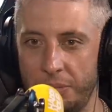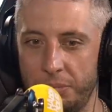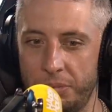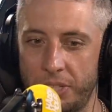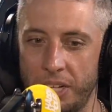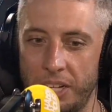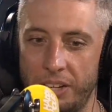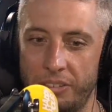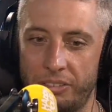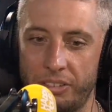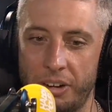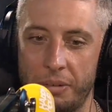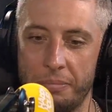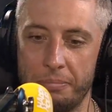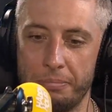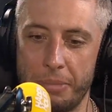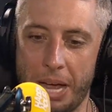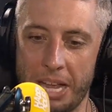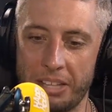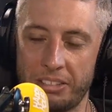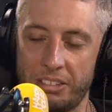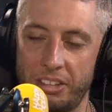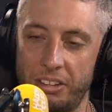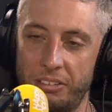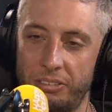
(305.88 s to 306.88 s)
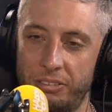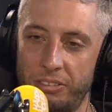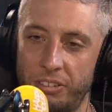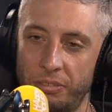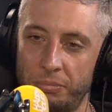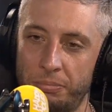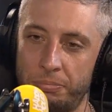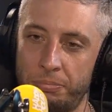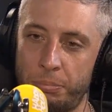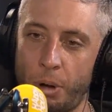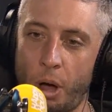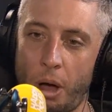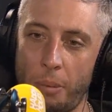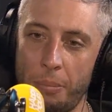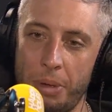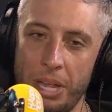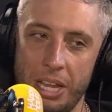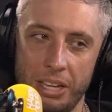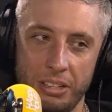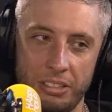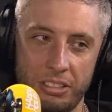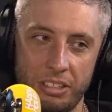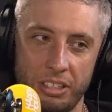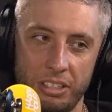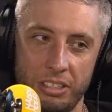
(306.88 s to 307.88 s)
delivering massive pop
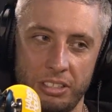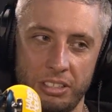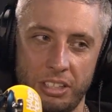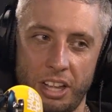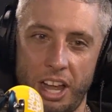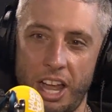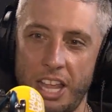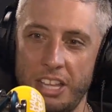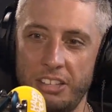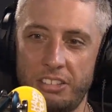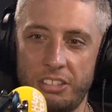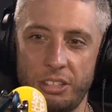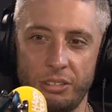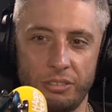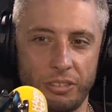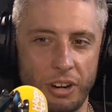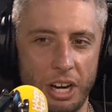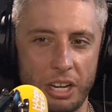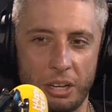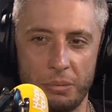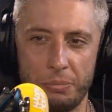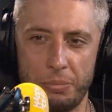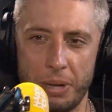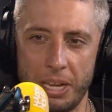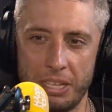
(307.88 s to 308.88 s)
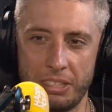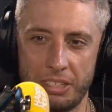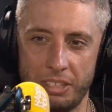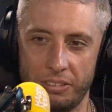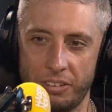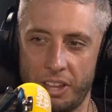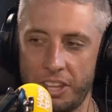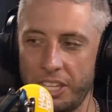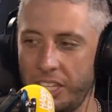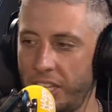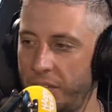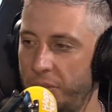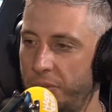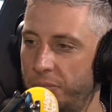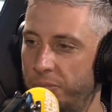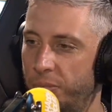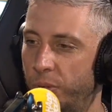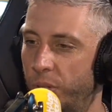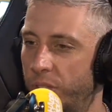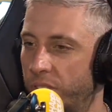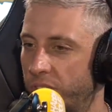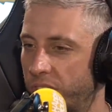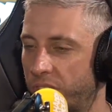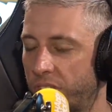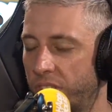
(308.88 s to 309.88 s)
hits, and like he's still very competitive. I think he
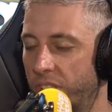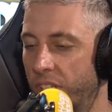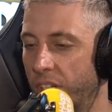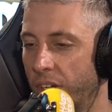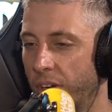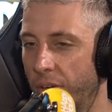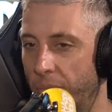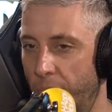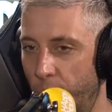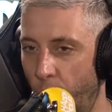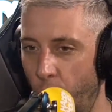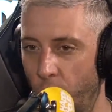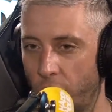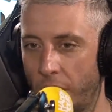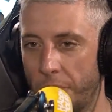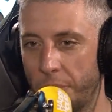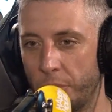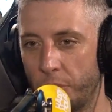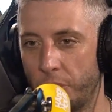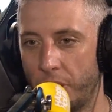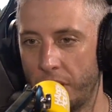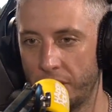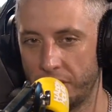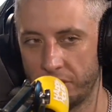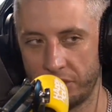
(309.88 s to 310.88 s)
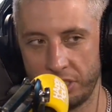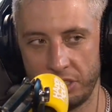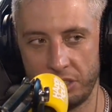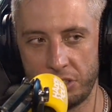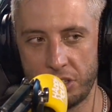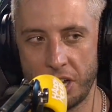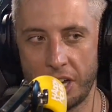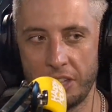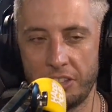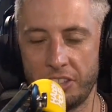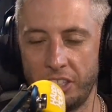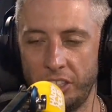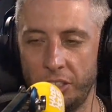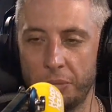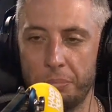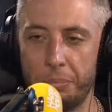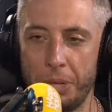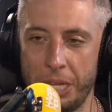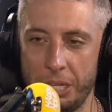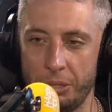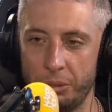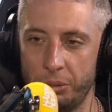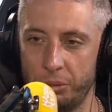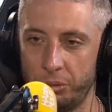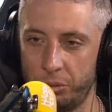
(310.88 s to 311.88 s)
wants more number ones. He's chasing the
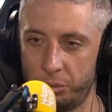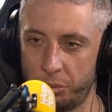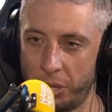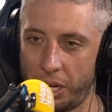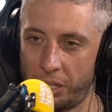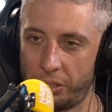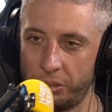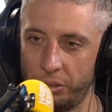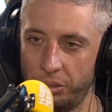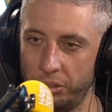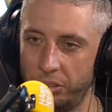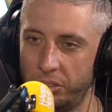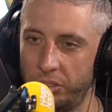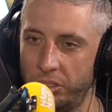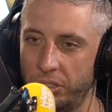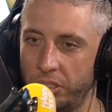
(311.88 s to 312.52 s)
Beatles record.